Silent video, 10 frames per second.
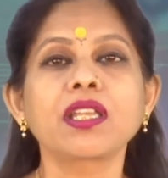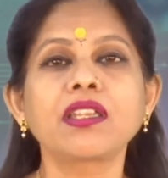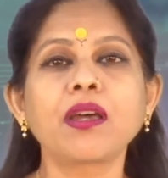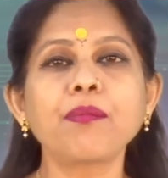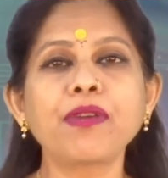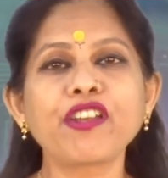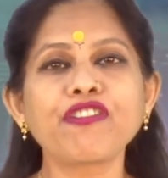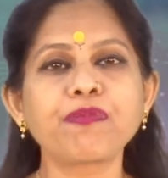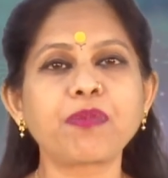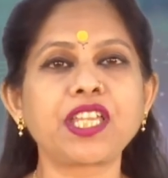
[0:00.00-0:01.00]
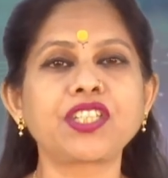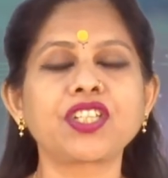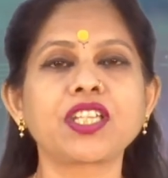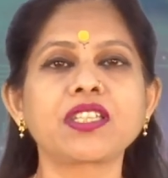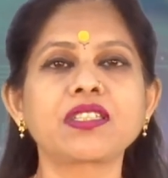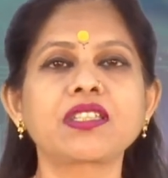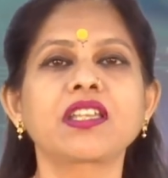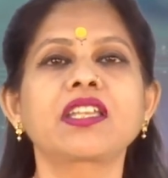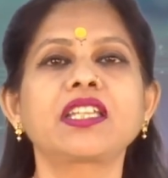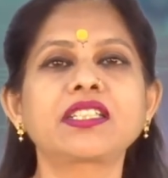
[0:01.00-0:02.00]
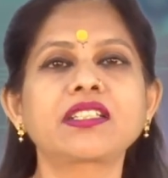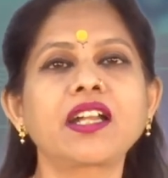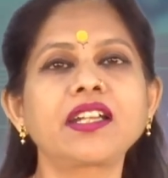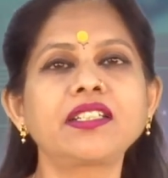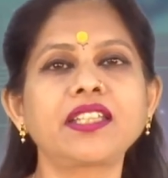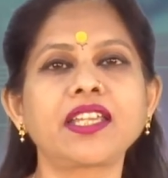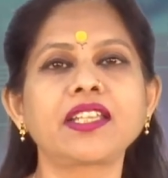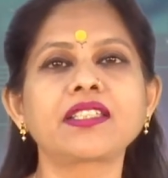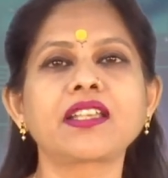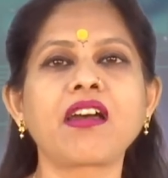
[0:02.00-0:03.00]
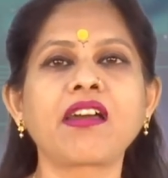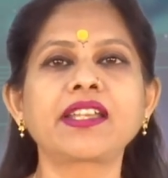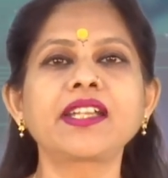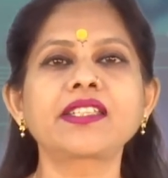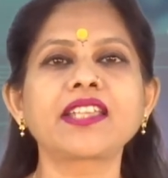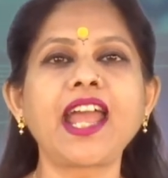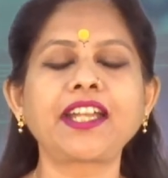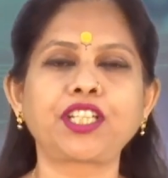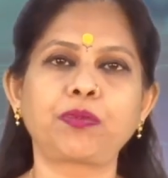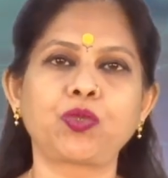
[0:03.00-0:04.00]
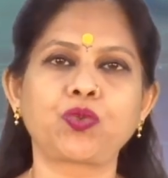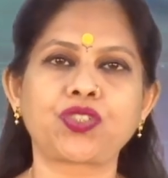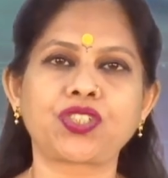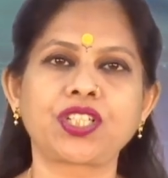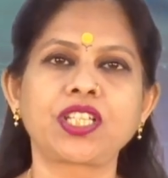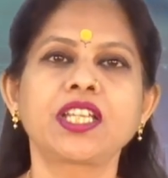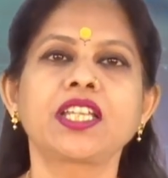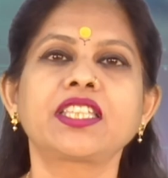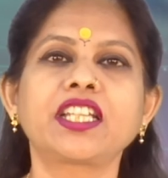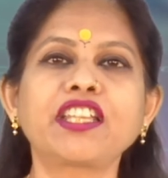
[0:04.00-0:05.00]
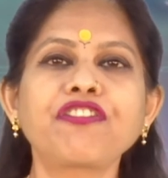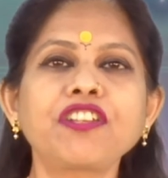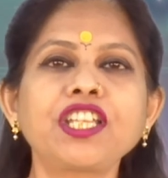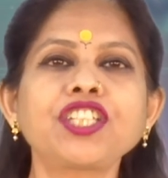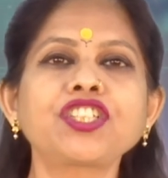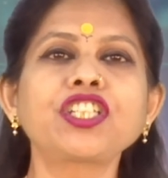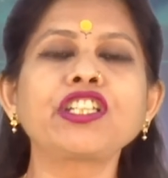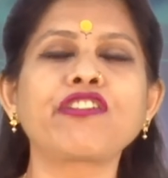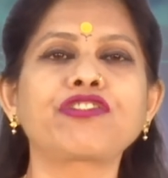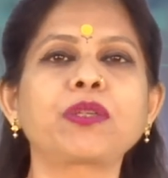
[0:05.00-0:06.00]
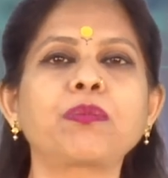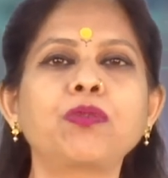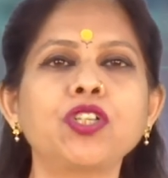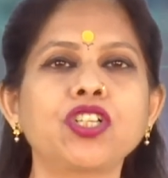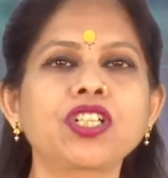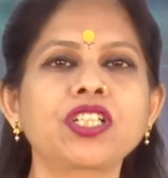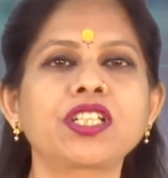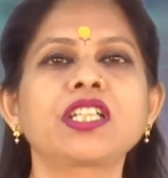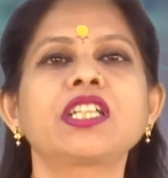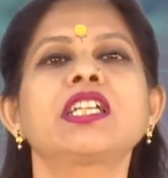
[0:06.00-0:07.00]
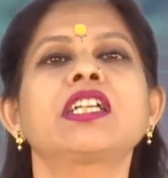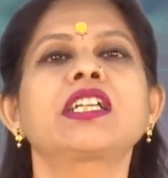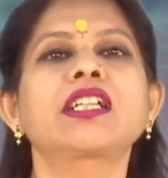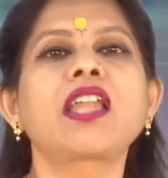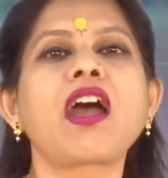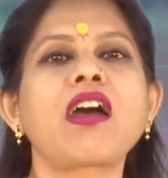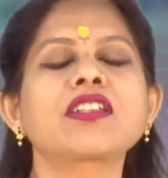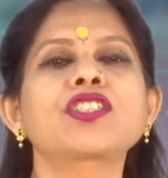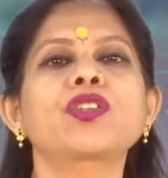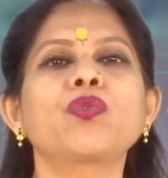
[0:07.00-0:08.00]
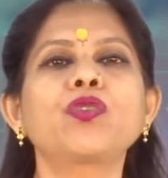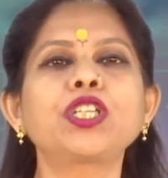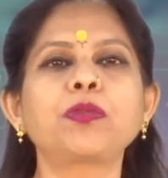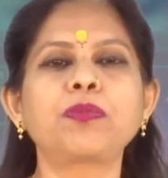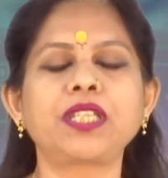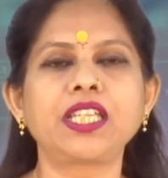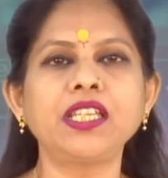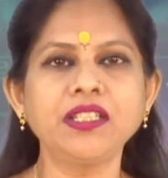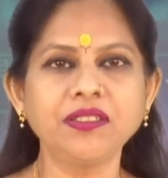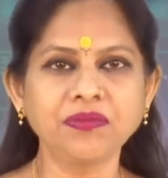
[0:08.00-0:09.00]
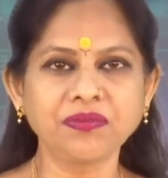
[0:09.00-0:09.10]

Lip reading: number of pages it contains are its attributes. The definition of the book class would be